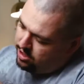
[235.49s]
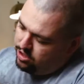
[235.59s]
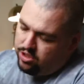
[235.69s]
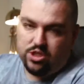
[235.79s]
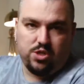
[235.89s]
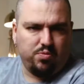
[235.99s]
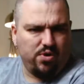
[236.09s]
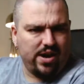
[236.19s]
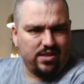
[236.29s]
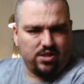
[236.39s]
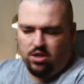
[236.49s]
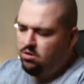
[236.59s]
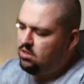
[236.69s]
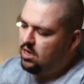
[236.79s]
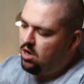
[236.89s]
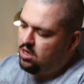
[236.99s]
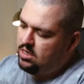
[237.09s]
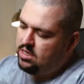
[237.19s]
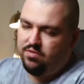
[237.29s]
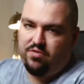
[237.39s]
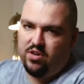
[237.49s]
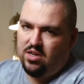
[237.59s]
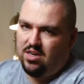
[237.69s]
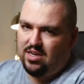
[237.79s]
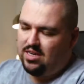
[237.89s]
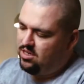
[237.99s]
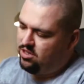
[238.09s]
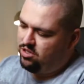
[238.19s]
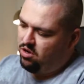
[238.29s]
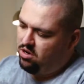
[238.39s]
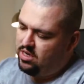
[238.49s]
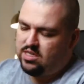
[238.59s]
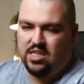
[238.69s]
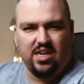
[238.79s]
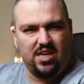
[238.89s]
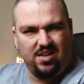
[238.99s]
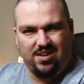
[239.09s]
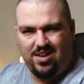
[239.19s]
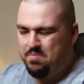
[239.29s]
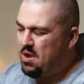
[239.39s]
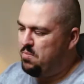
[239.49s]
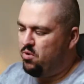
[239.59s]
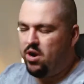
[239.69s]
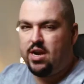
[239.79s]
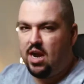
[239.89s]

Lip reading: the spring that's holding it on doesn't feel like it's the strongest thing, and it may break